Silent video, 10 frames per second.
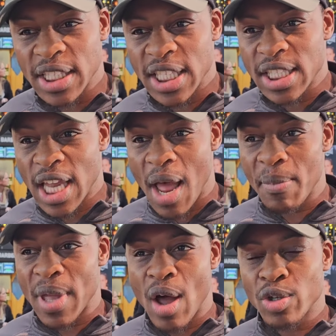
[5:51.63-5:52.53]
this
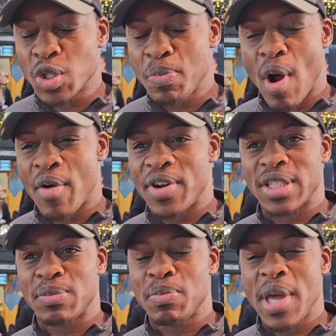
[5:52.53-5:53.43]
camp, yeah, I was
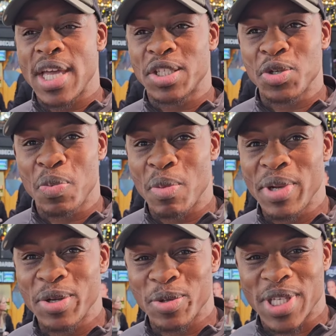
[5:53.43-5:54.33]
sparring, they're super
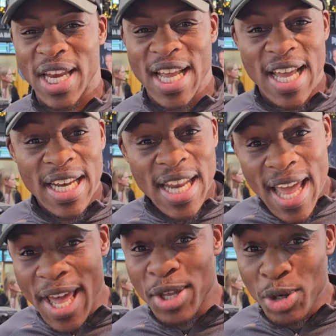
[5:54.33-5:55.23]
middles and
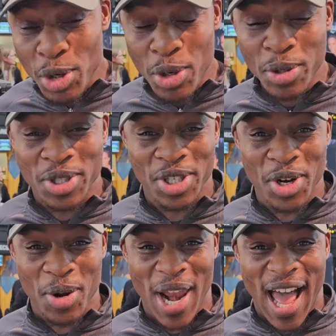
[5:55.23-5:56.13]
they're huge, you
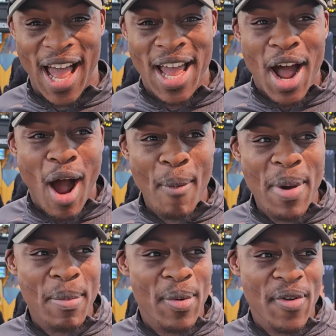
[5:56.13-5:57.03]
know. Like, I
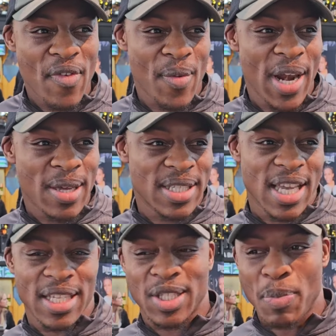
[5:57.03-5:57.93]
remember even when I was
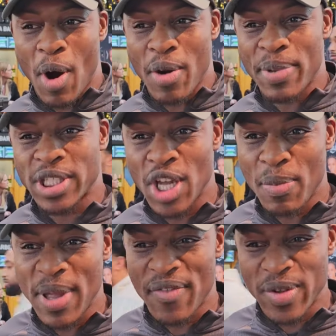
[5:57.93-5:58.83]
sparring
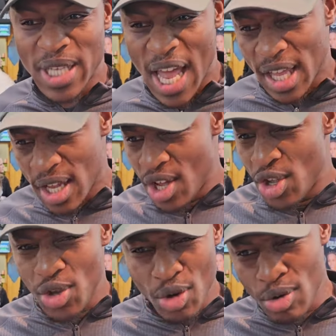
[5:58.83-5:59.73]
Beterbiev, he's like,
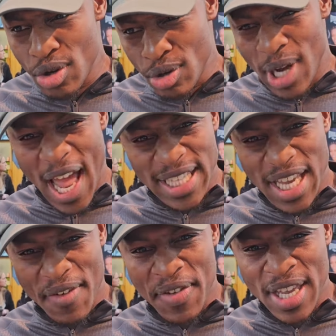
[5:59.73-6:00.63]
you light
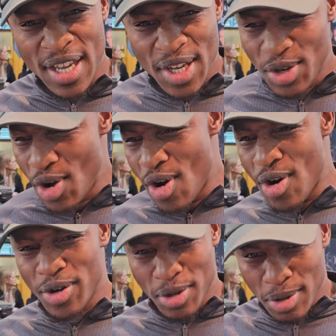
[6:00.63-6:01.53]
heavy?
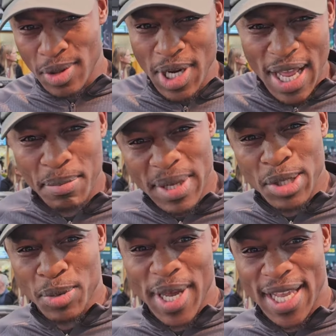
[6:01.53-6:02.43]
No, you like
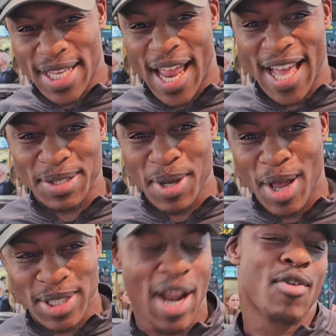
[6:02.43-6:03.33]
middleweight. Like, so
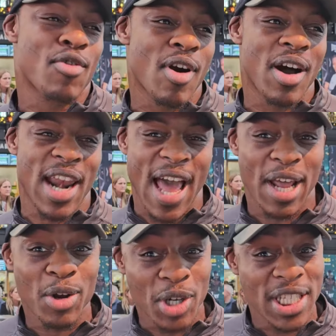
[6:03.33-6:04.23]
I was like, raw,
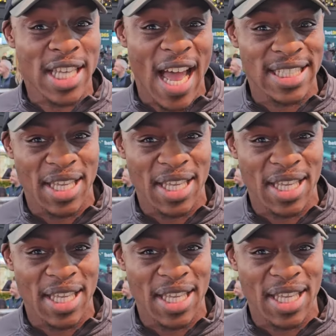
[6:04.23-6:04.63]
like a lot of these guys,